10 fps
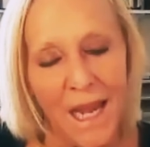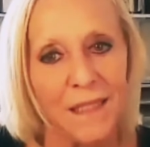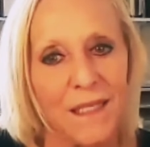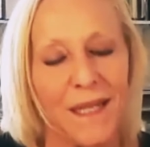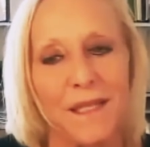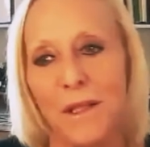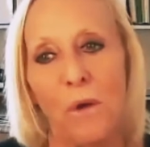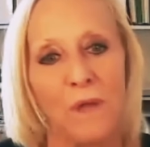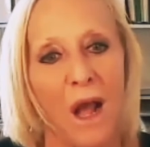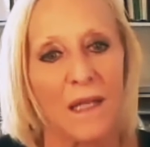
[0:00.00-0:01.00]
And it's a, the
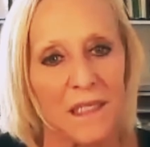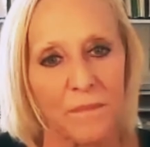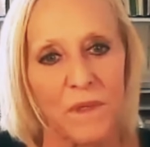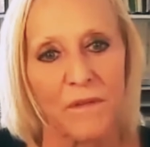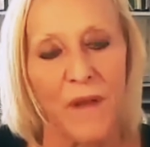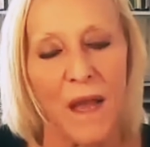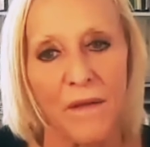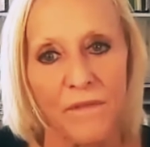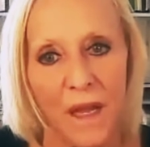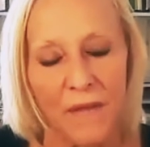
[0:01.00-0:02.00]
old concept of,
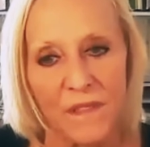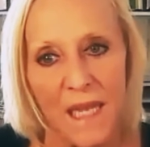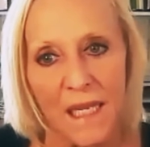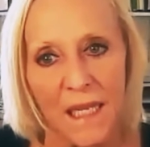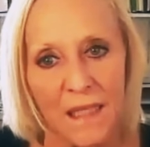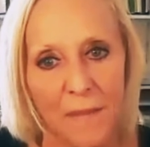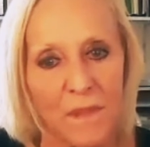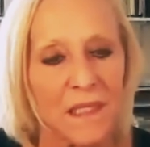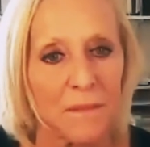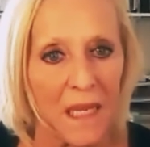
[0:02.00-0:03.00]
of, of taking
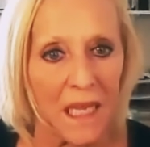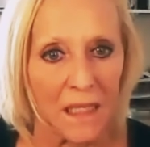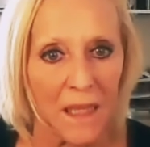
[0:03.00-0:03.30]
lemons and making